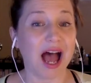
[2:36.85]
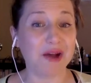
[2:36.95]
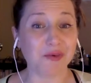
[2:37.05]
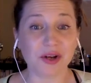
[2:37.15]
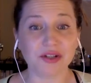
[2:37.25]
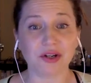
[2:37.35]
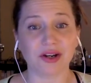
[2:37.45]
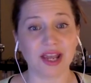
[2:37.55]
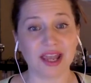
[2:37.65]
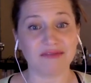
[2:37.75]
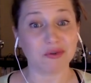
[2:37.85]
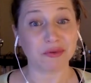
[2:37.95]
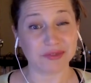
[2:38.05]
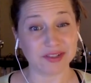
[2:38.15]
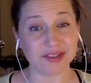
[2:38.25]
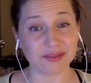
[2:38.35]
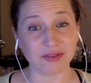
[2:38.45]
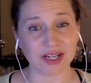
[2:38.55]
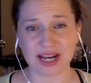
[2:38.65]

I wonder if it would feel different.